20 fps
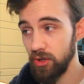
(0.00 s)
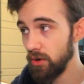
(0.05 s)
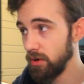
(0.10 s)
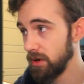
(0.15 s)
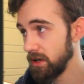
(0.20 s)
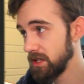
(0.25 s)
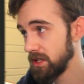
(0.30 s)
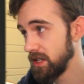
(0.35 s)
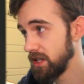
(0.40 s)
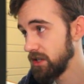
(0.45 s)
no
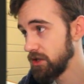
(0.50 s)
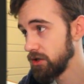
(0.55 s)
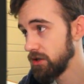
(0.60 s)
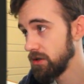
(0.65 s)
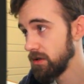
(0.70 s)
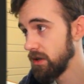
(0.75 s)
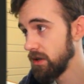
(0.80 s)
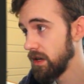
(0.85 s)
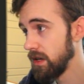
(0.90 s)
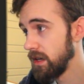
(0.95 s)

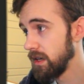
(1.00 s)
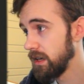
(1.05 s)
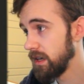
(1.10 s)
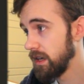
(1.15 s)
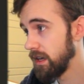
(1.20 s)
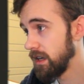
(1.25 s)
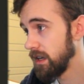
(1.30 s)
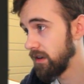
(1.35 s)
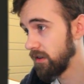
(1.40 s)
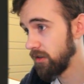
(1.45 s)
extension
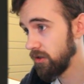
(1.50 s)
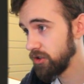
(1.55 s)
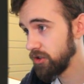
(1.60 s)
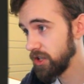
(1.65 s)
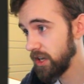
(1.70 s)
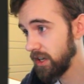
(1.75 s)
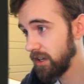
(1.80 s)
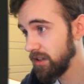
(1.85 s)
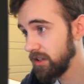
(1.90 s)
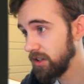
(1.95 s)
and
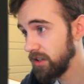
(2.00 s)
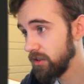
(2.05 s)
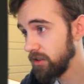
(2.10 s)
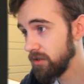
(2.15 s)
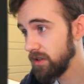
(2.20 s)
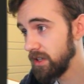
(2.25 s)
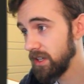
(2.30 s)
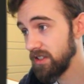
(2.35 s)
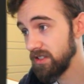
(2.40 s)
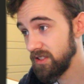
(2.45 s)
check in
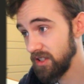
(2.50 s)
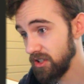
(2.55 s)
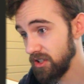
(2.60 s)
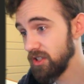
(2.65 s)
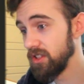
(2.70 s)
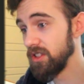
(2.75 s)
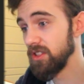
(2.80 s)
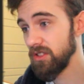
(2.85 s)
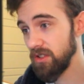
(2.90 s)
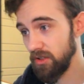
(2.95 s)
here, the
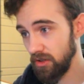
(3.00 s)
extension is